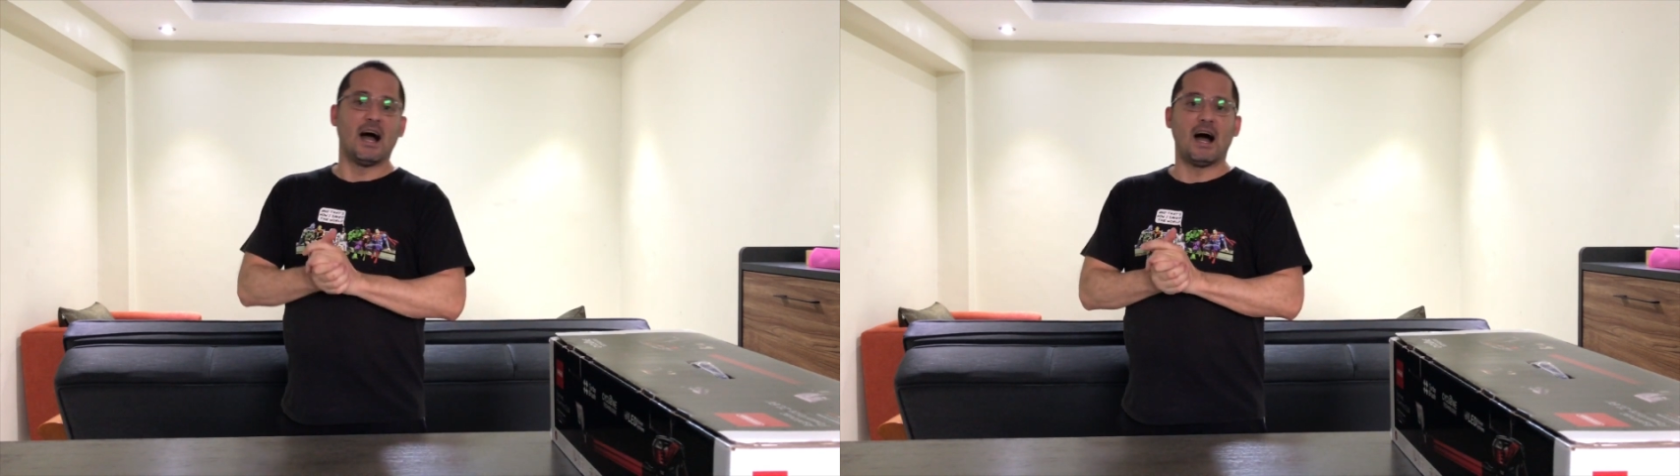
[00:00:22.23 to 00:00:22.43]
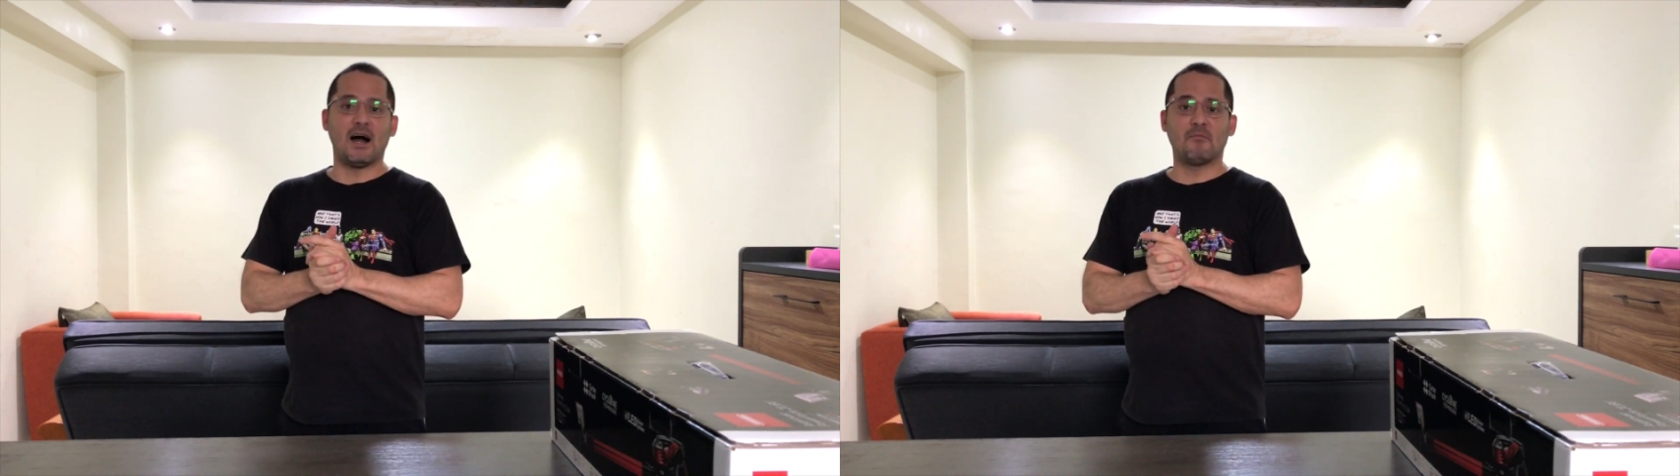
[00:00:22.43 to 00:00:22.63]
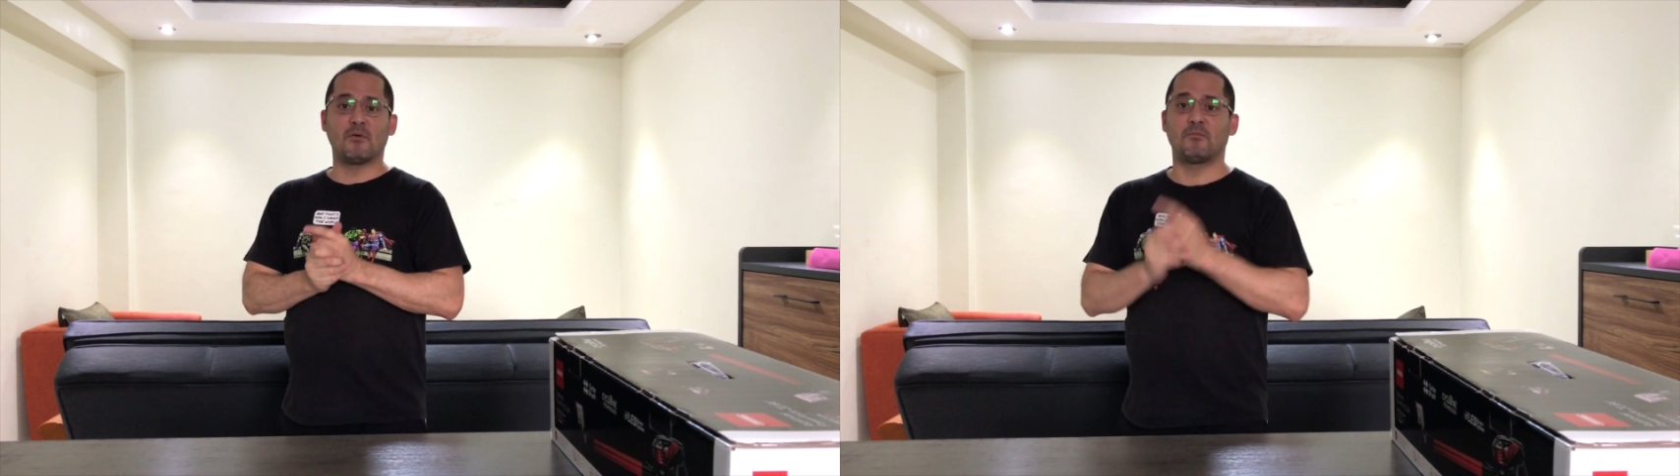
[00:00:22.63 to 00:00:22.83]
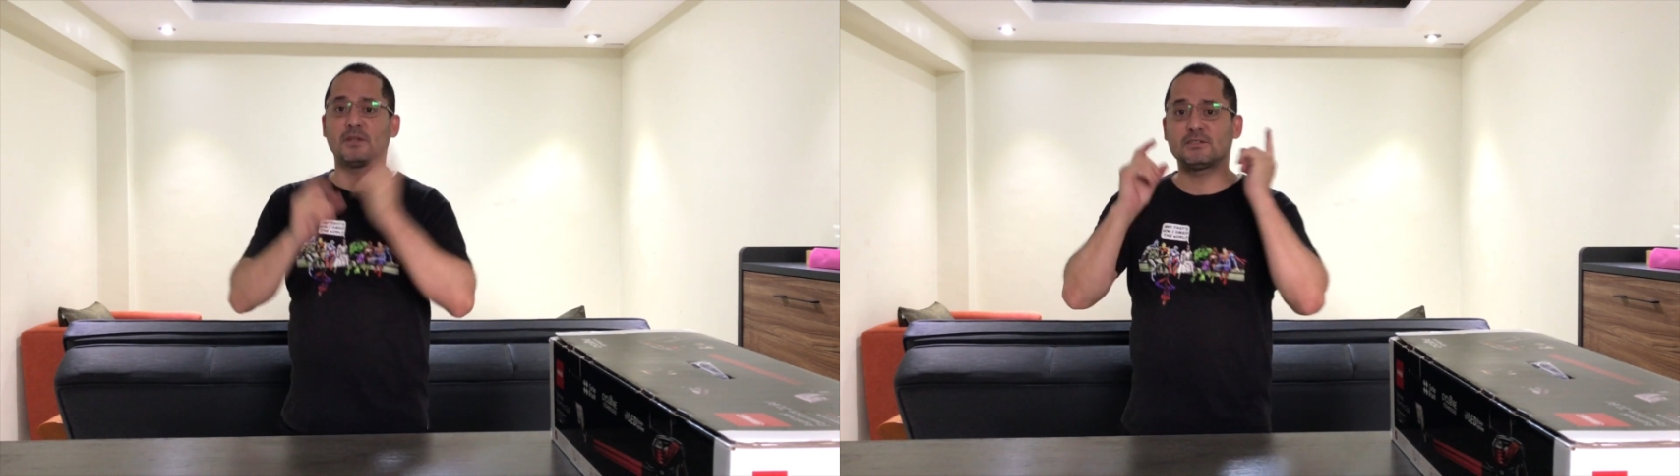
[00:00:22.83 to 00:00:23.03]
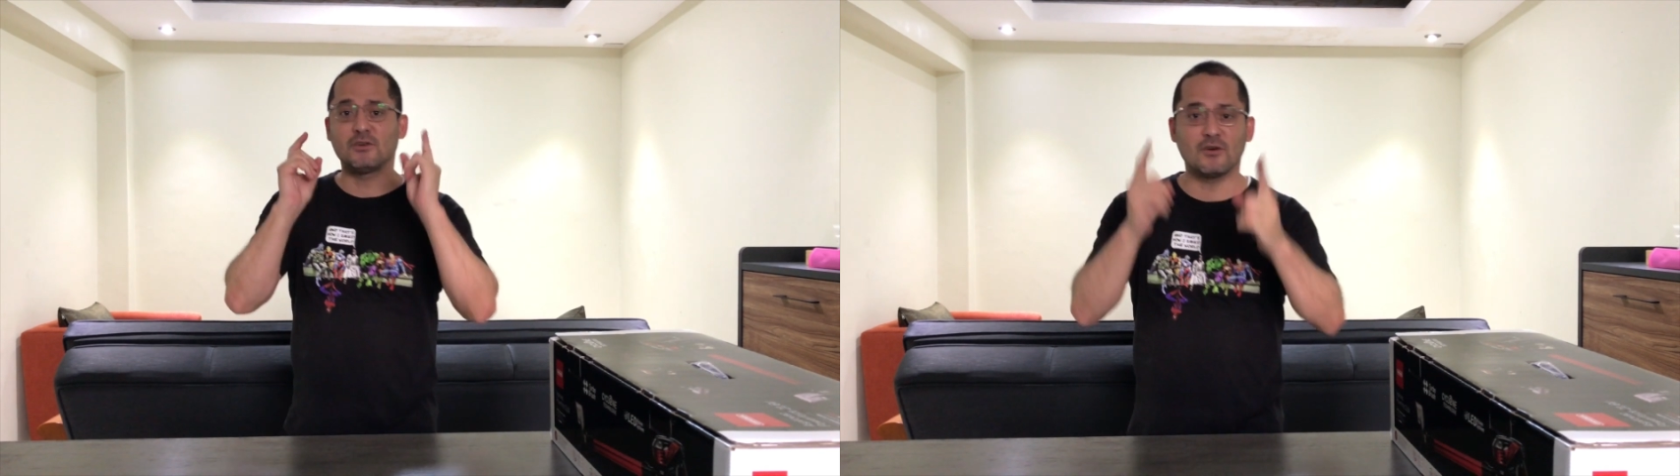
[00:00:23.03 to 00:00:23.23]
but
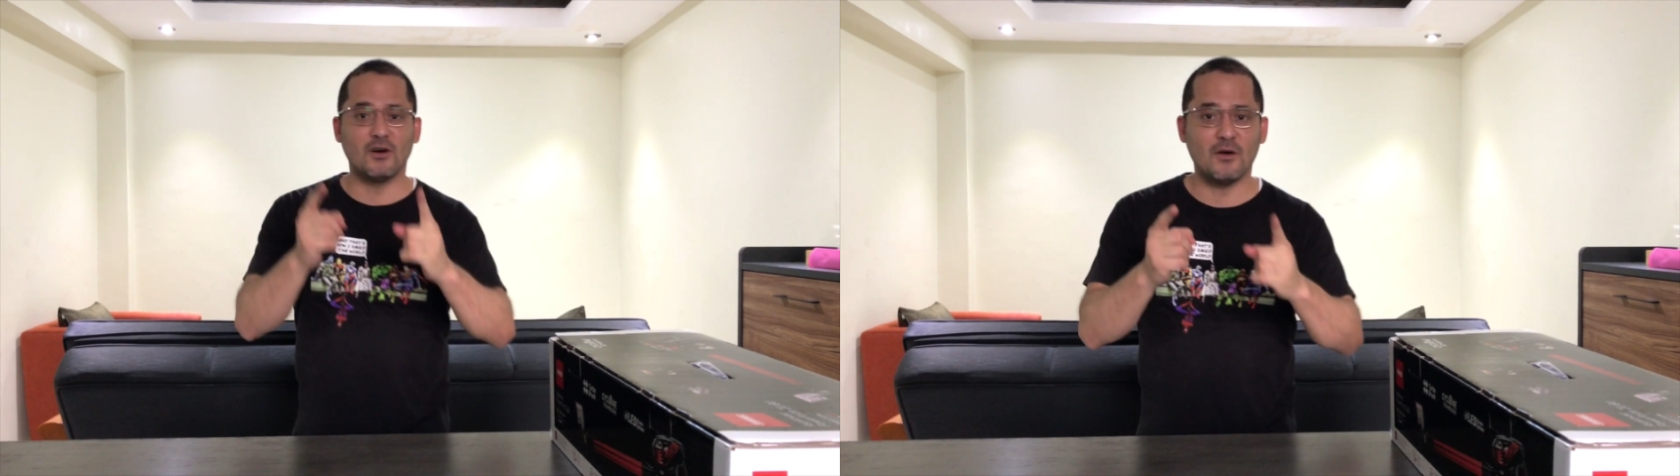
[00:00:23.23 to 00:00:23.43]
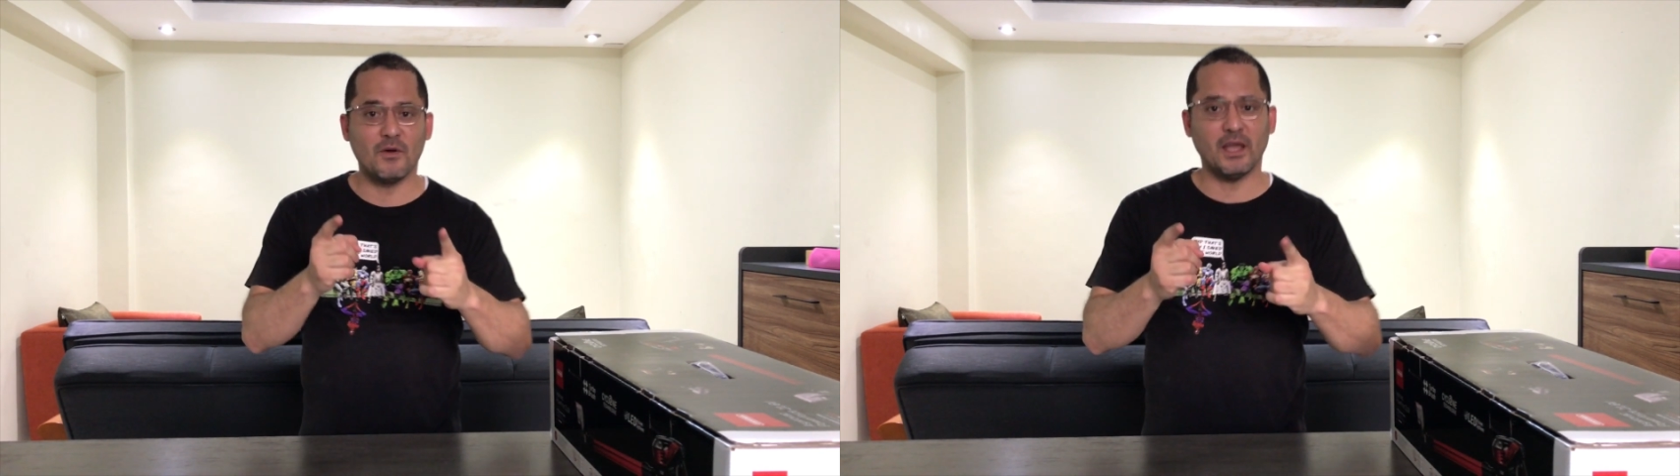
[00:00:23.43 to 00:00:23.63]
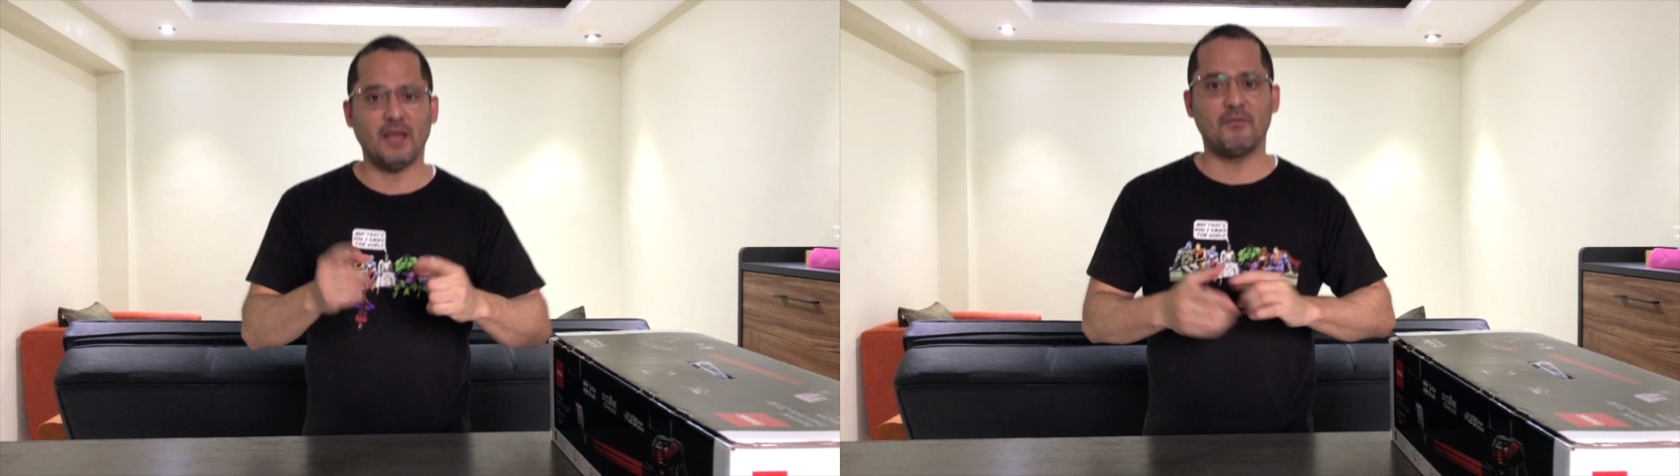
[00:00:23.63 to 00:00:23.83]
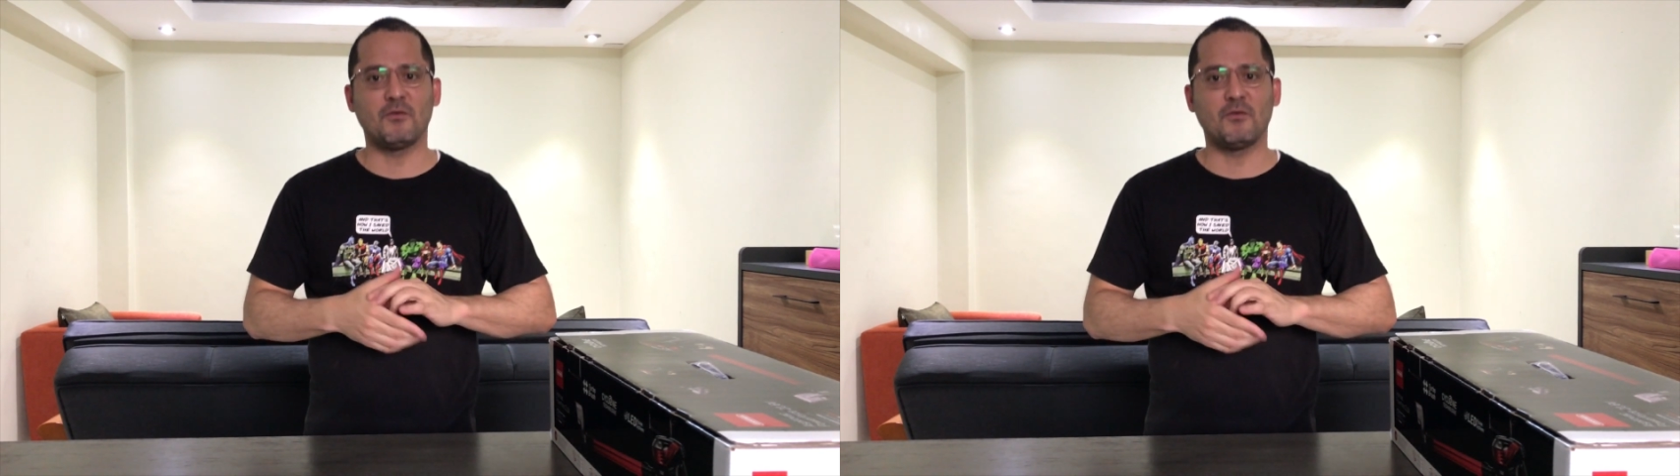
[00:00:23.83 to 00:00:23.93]
please don't go away if